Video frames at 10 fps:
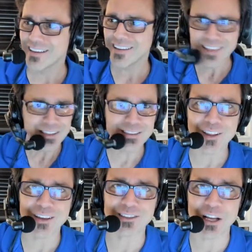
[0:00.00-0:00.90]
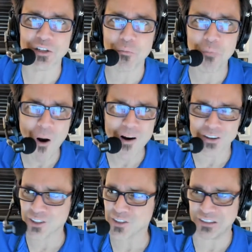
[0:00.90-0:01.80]
this is like Central
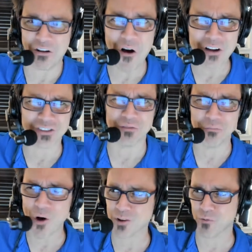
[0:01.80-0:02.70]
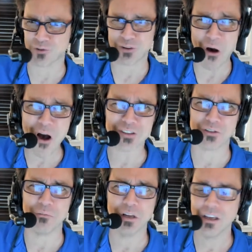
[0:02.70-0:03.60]
Park. This is awesome. Baltimore's really?
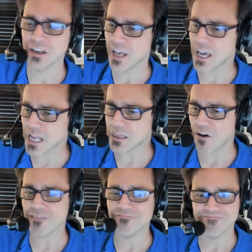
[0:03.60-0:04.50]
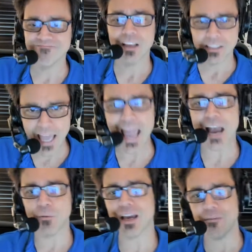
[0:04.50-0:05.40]
awesome. Huh. And I thought,
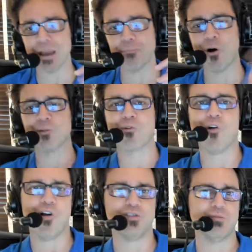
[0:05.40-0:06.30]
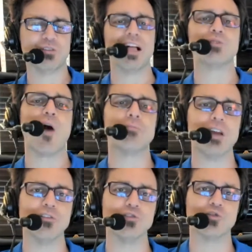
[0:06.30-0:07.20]
yeah, we got to make Baltimore awesome. So that's why I'm
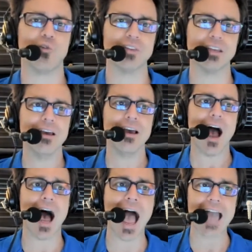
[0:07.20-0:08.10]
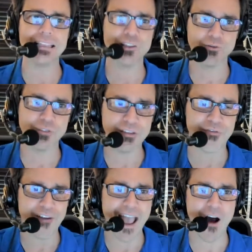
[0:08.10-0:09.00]
telling you the story that I literally
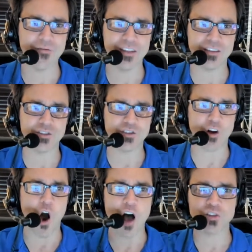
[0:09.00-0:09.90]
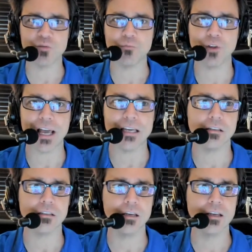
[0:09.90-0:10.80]
found this awesome
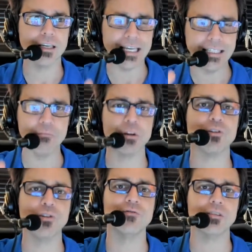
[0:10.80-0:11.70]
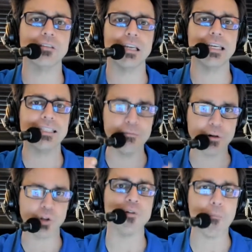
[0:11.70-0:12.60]
place in the middle of the city, in the
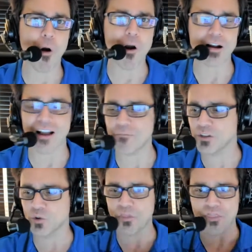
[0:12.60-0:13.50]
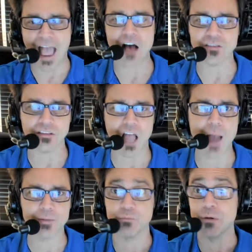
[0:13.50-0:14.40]
middle of a park I've been to a thousand
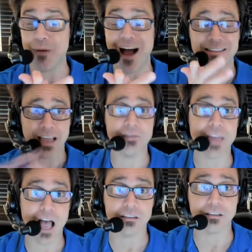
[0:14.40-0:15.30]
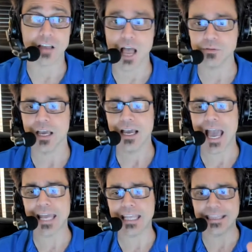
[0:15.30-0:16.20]
times and been by 10,000 times,
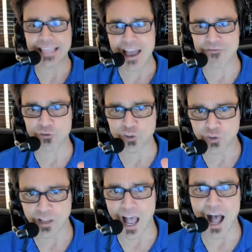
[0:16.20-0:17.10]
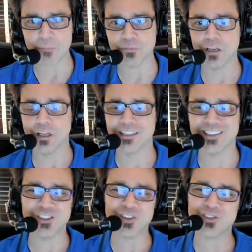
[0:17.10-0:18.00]
and it never stopped
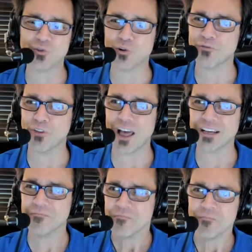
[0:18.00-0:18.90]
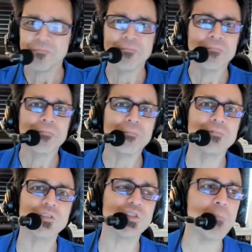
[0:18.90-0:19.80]
to just sort of like
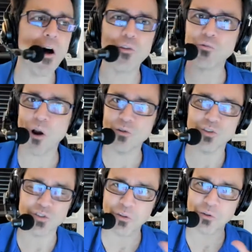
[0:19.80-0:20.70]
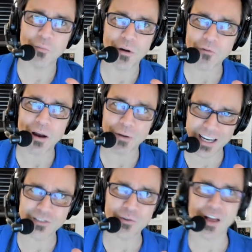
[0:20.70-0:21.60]
smell the roses a little bit, right? We got
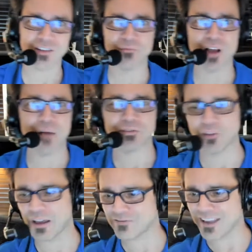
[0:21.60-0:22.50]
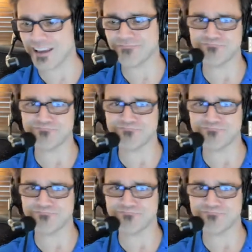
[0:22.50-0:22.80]
to do that sometimes in life, Dan.